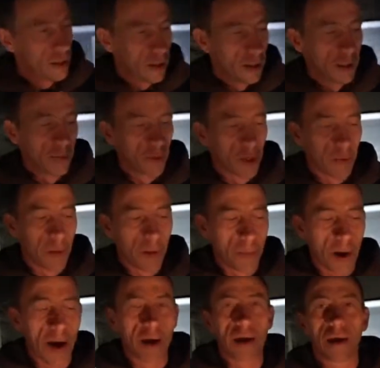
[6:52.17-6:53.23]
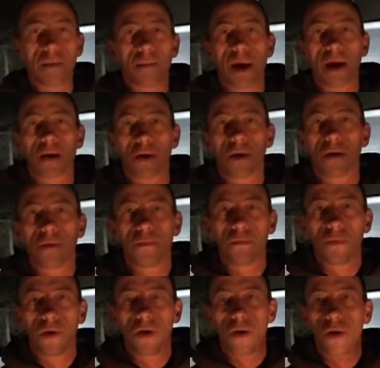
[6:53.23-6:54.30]
because we're going to be back getting back on our
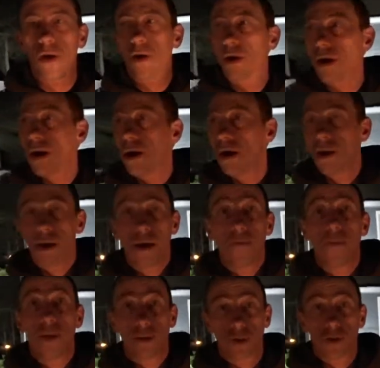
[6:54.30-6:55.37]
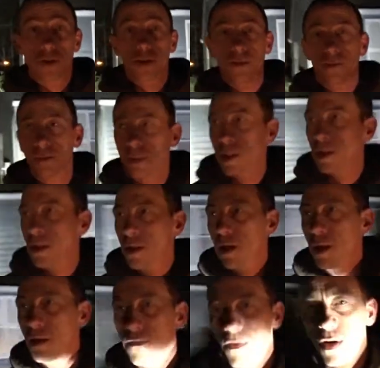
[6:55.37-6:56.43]
on our uh, adventures
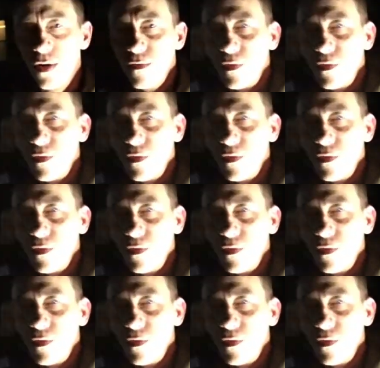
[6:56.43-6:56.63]
very,